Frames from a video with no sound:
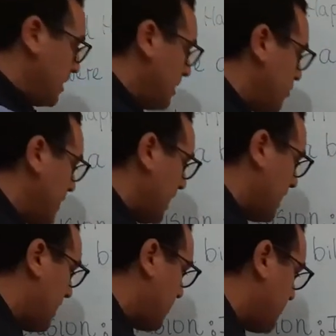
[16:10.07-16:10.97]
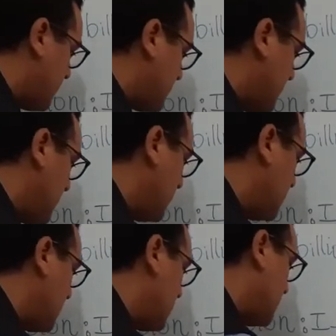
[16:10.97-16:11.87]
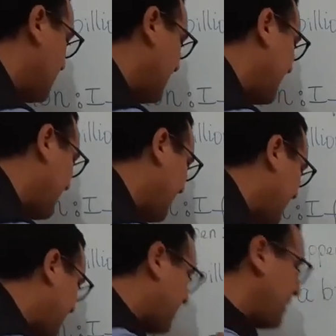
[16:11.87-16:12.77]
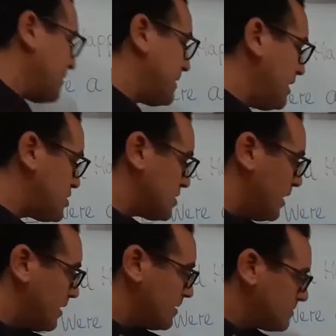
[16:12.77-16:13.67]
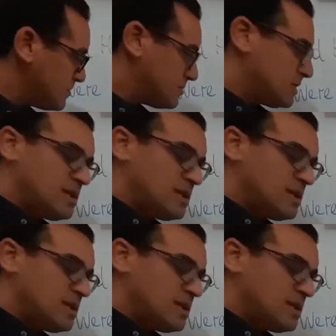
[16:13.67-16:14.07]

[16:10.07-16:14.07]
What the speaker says: Here we have the conditional